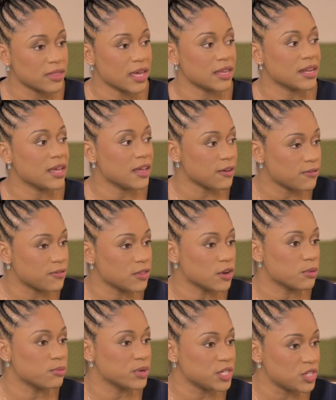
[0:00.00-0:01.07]
that if there
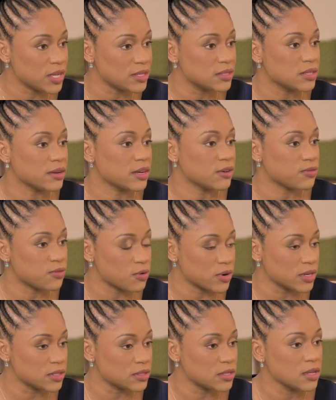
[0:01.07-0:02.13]
are breaches, they're
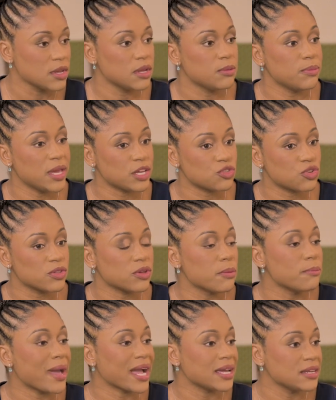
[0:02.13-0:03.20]
enforced. Make sure there are
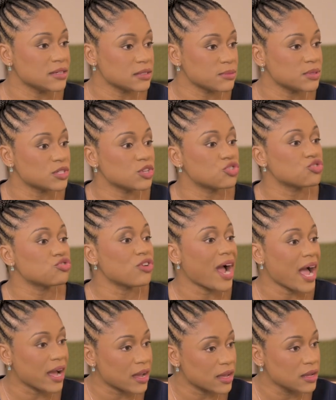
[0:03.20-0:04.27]
mechanisms to
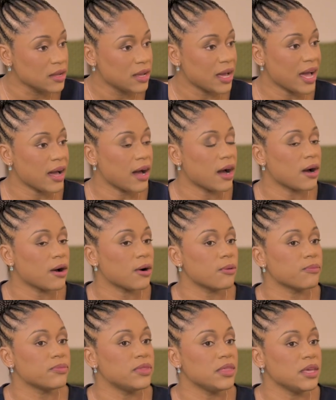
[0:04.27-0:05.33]
track
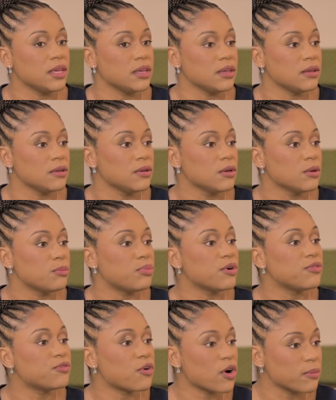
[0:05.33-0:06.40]
the
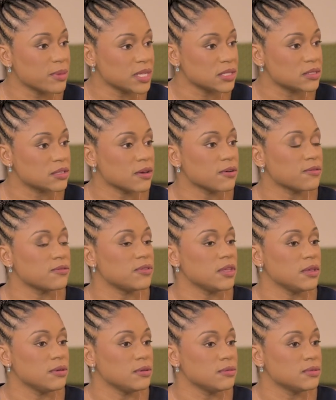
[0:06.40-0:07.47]
performance of
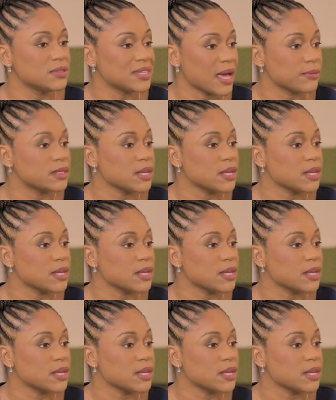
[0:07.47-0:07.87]
the steps